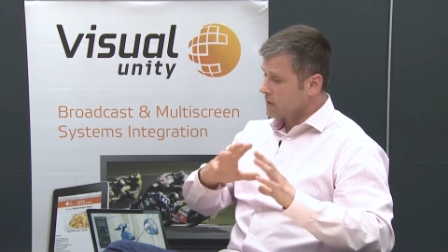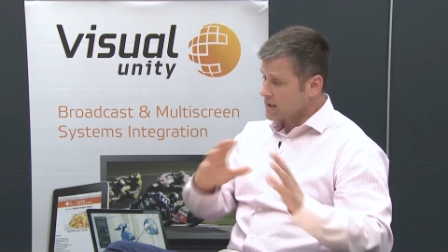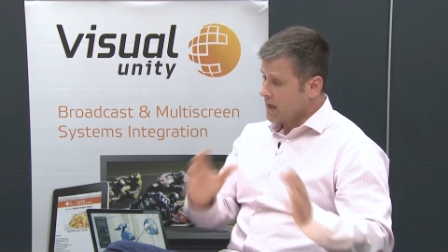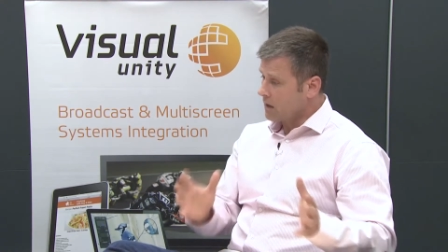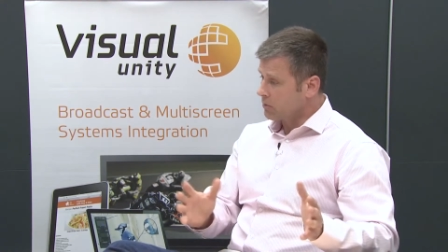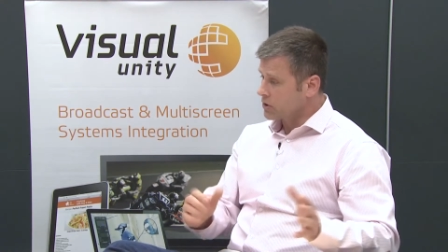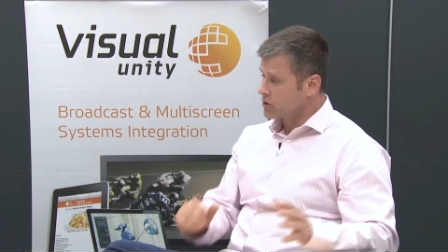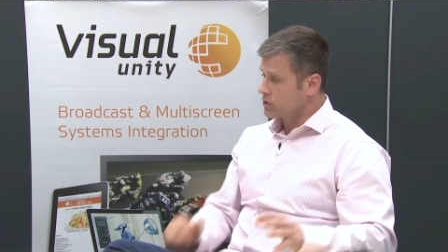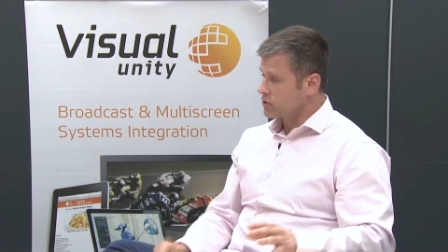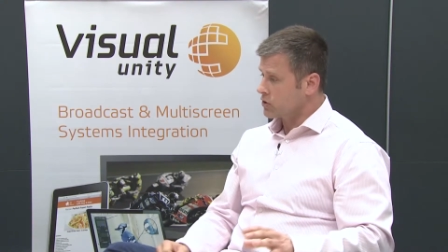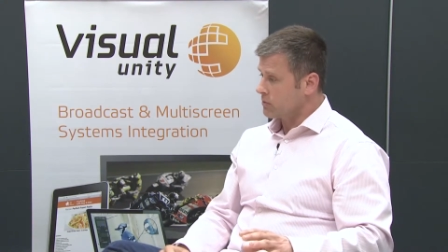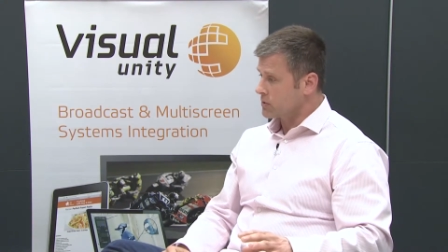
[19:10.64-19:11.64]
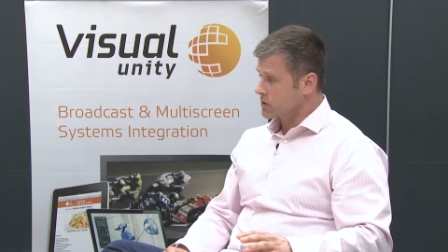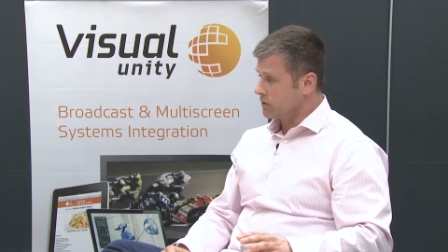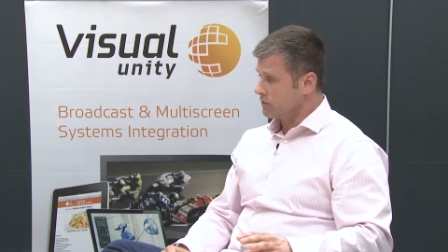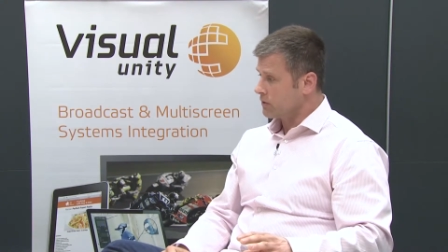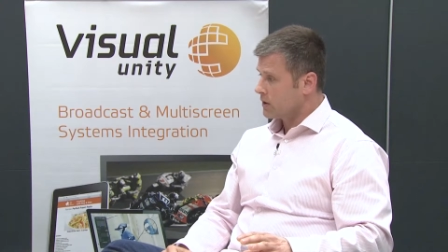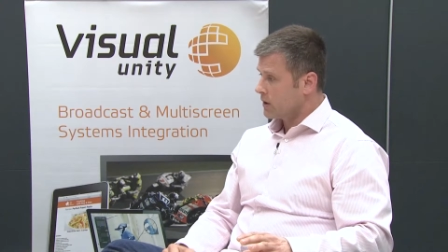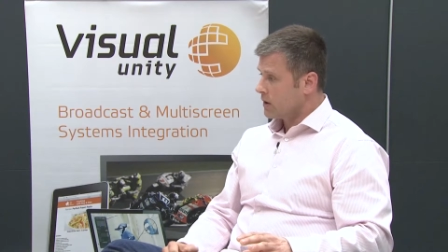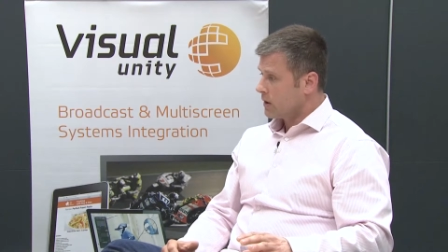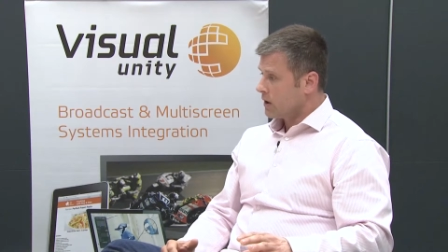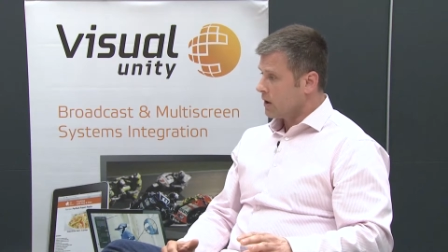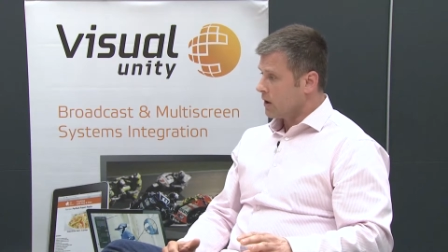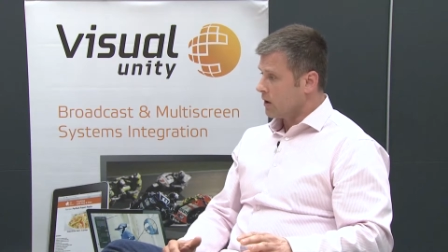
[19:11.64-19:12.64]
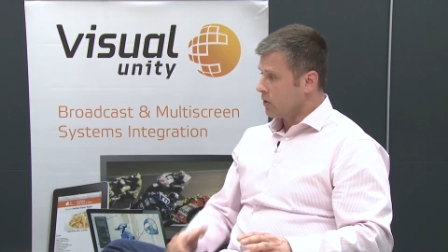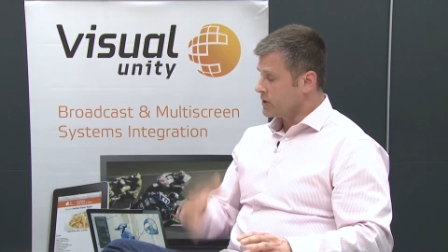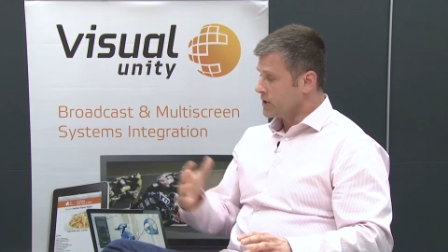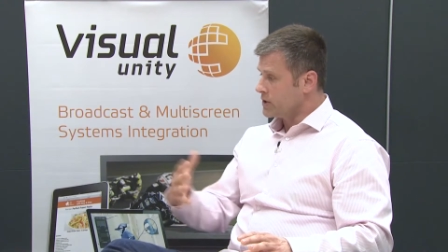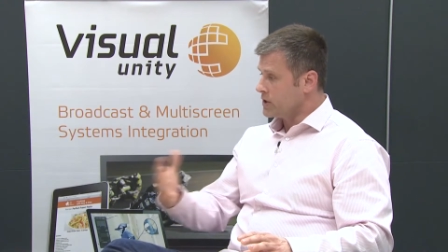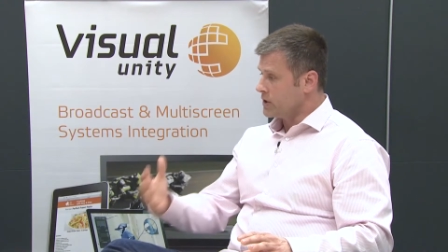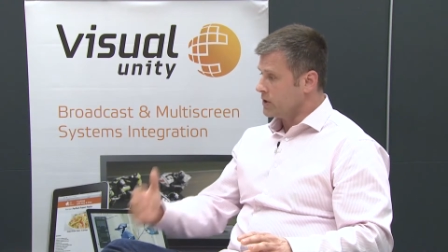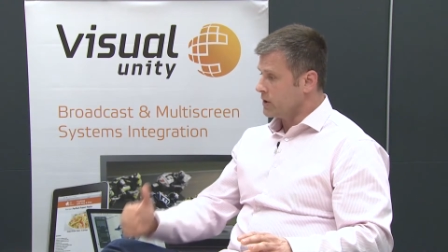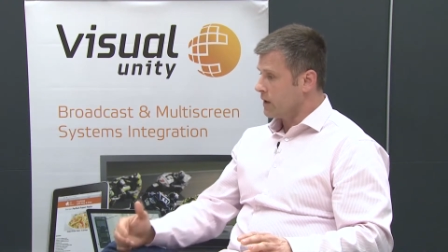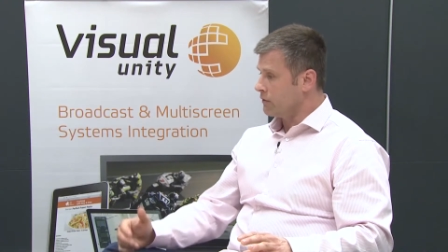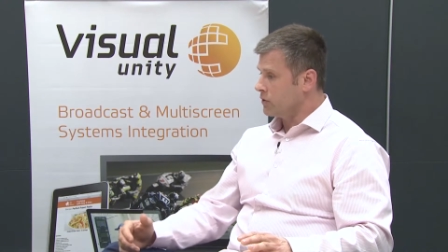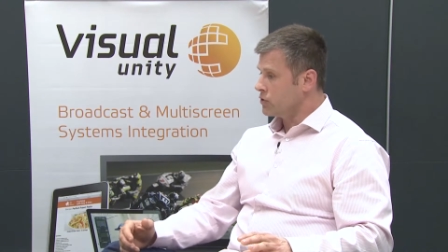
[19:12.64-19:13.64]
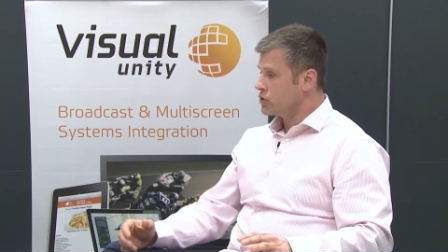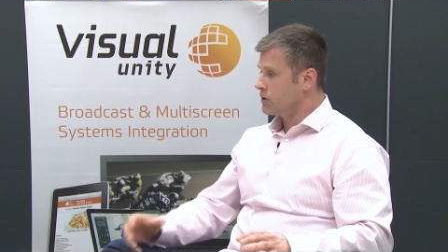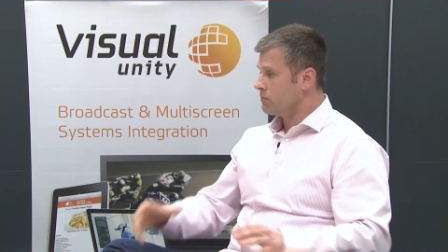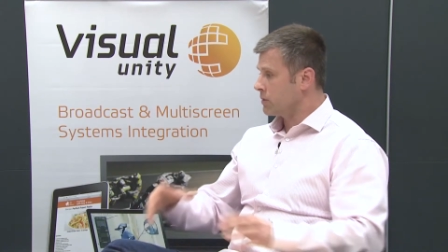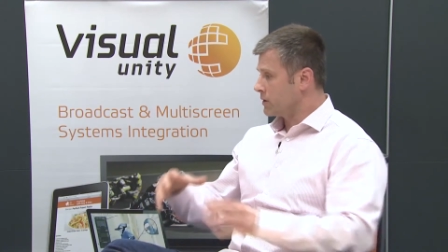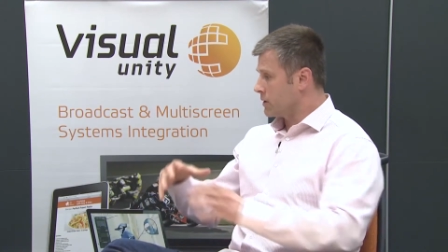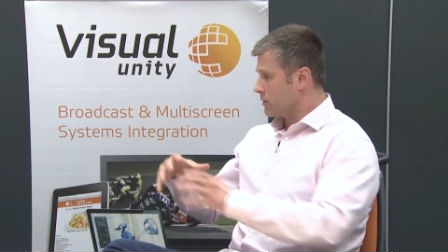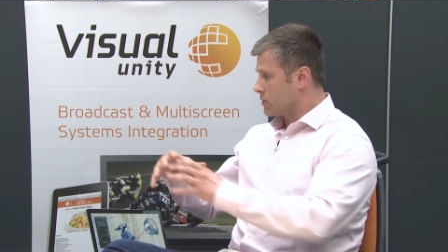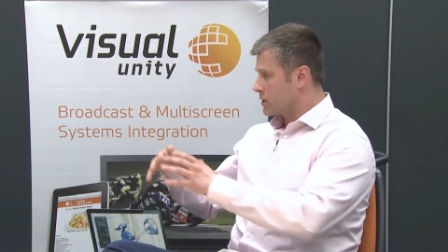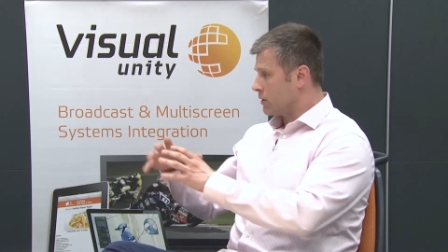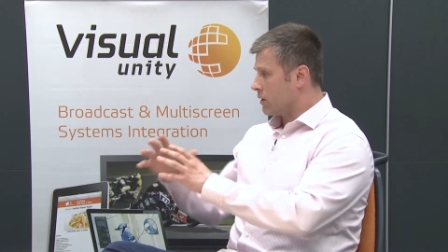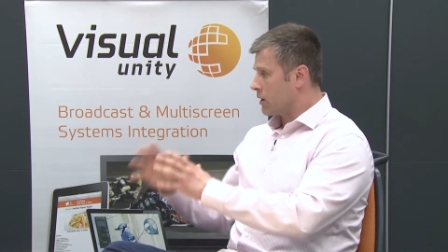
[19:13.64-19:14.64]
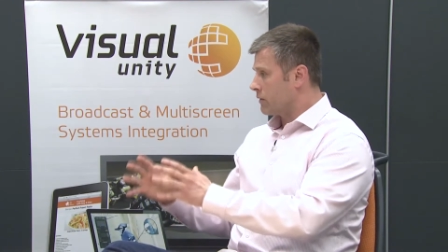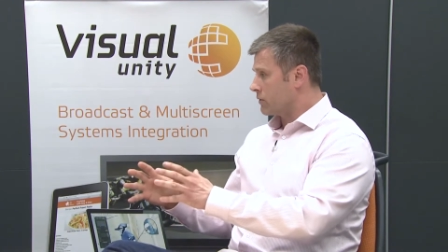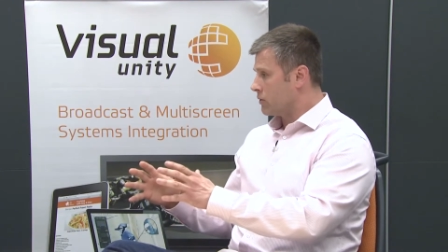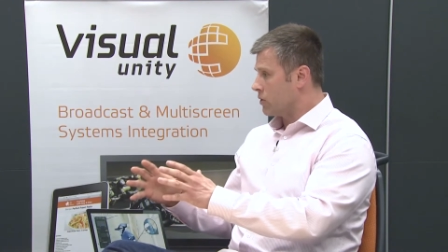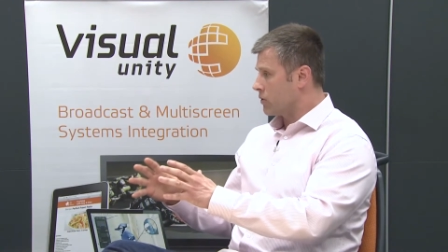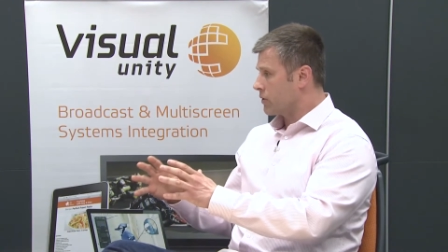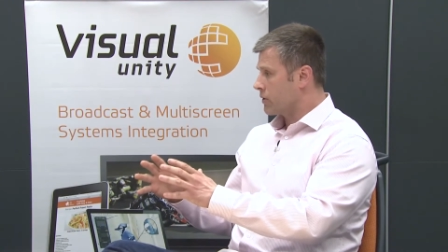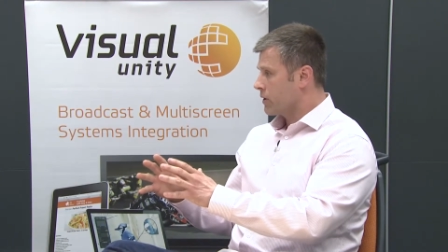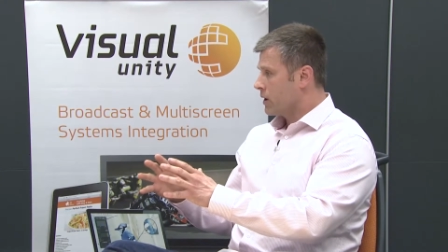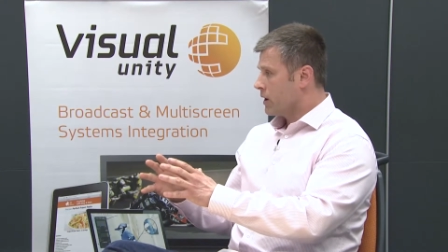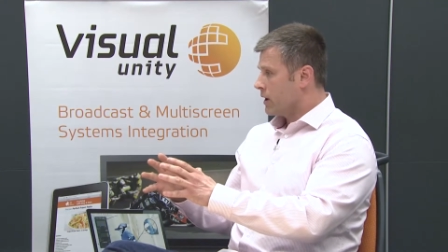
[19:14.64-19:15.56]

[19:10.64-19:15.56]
established in terms of OTT evolution, but there's a lot of growth